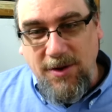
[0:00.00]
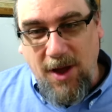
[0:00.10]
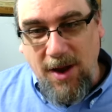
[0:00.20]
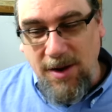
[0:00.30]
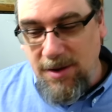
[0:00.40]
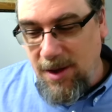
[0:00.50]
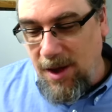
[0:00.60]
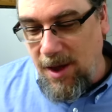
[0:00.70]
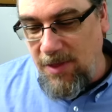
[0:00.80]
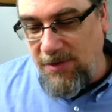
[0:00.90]
done,
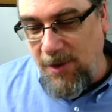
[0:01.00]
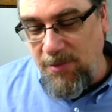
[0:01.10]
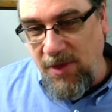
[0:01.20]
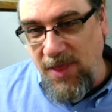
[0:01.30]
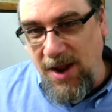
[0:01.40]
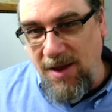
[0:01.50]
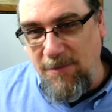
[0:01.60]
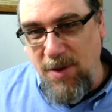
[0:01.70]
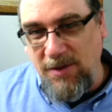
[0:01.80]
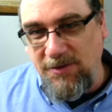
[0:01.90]
uh, something that
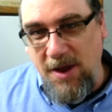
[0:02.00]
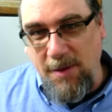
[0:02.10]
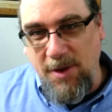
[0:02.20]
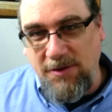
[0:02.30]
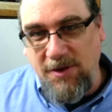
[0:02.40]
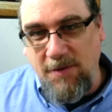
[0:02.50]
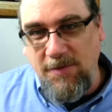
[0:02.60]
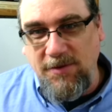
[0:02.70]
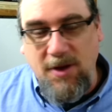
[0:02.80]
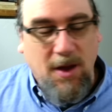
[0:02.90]
I've been setting myself
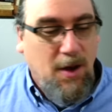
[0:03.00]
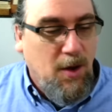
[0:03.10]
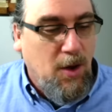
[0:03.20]
as a,